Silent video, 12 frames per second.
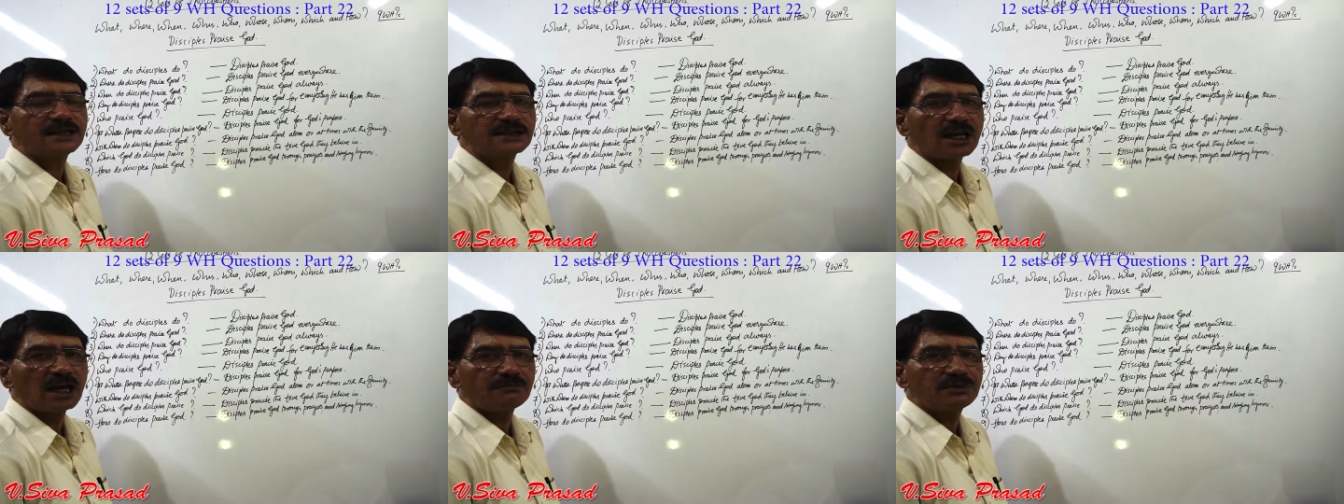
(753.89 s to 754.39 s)

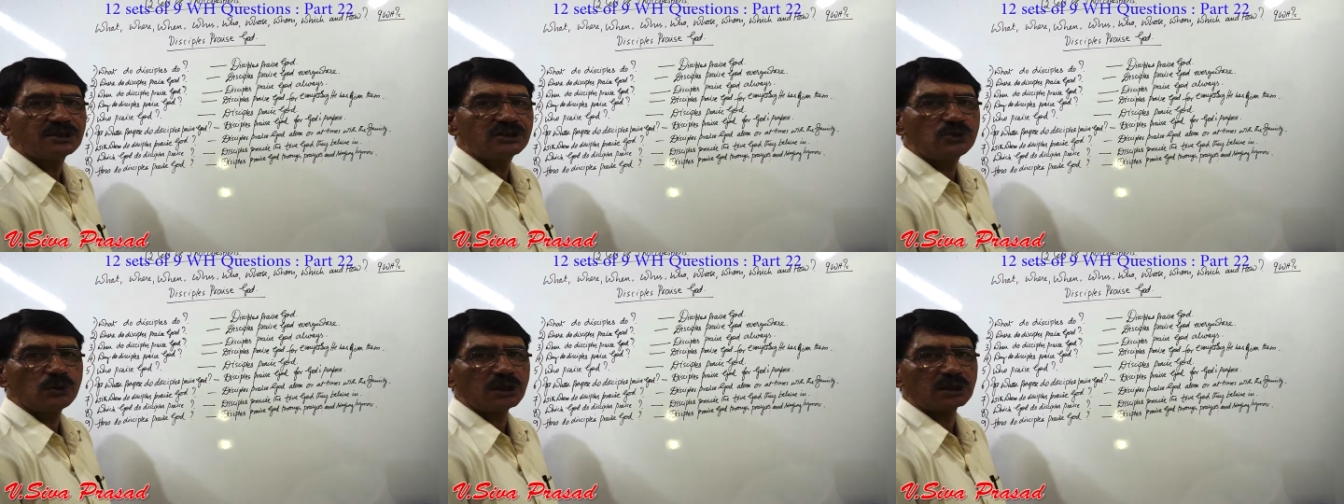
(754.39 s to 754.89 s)
disciples
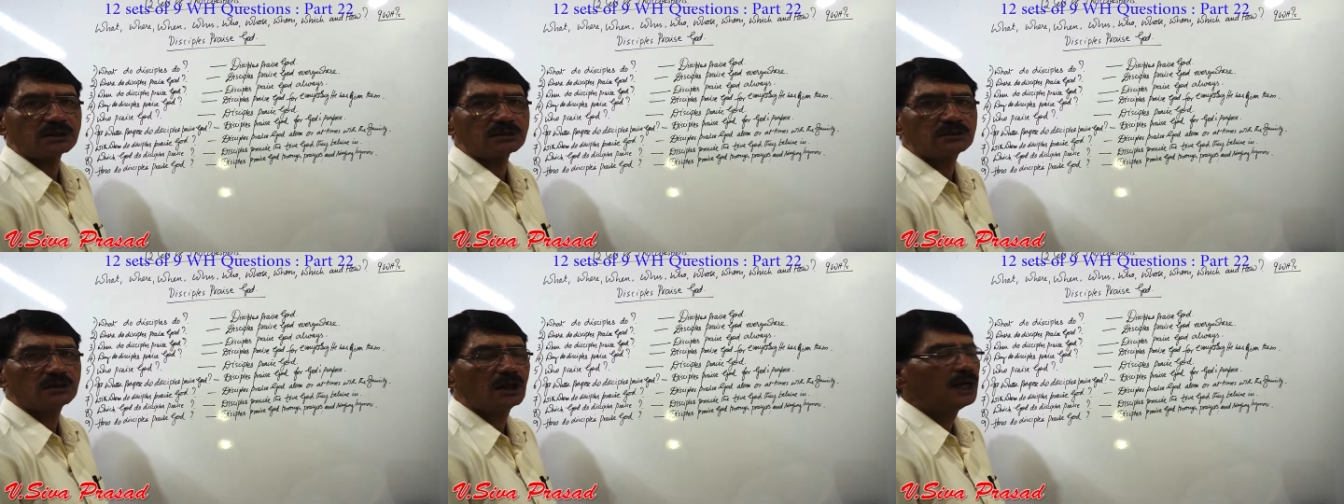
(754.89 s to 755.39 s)

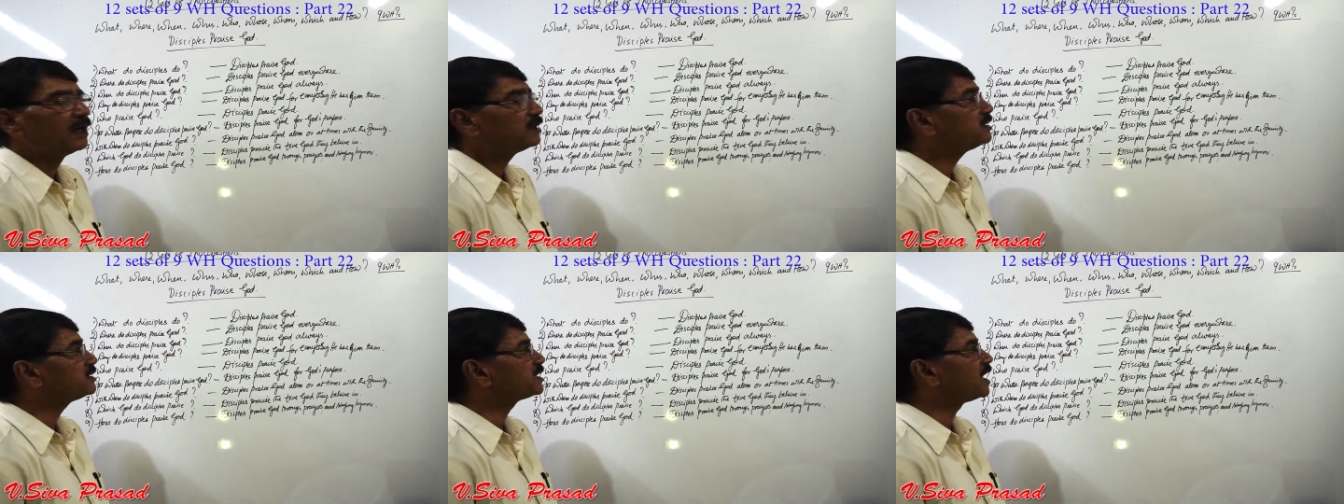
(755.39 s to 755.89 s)
doing?
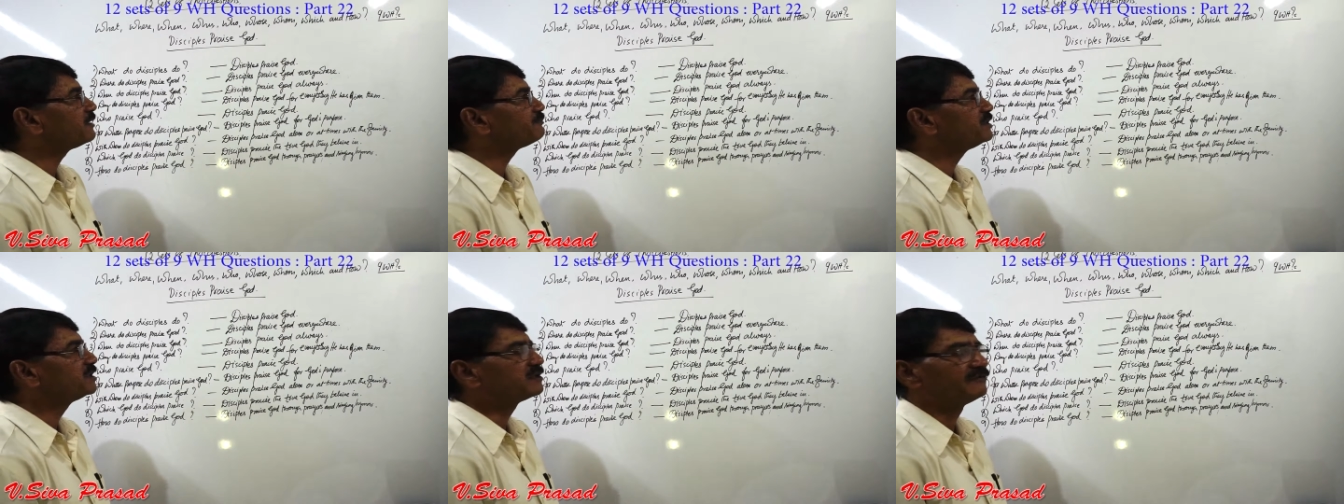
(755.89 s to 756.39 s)

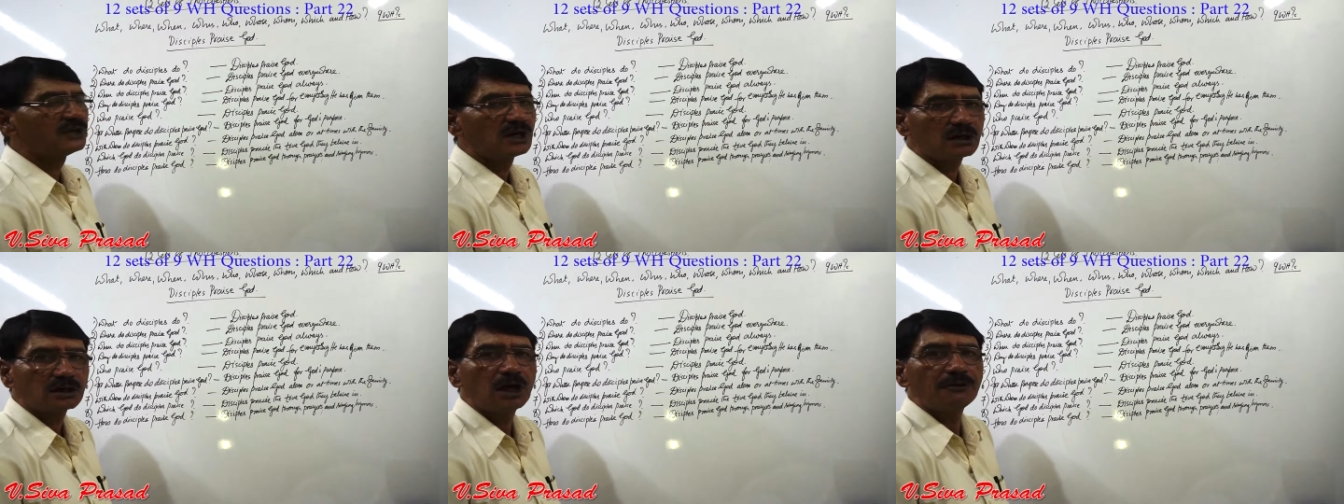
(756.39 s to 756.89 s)
Disciples
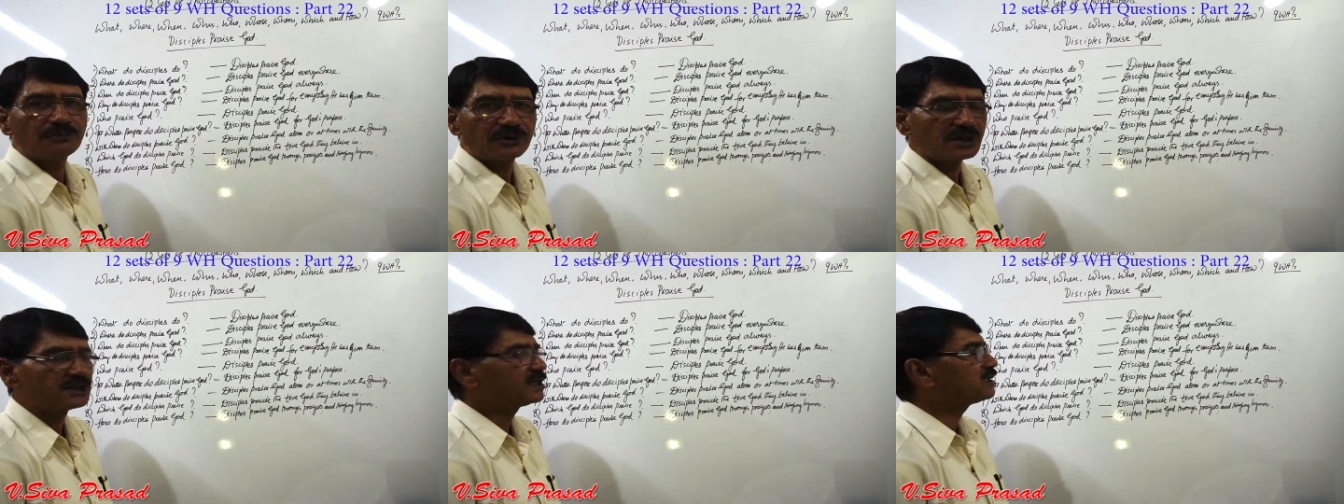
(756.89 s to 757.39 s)
were
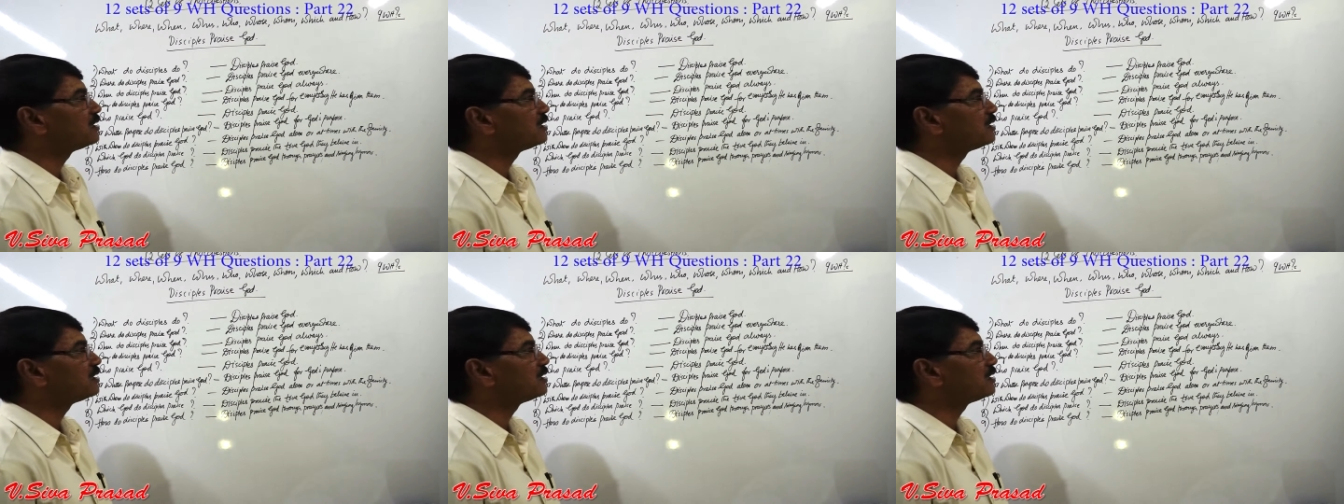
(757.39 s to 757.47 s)
praising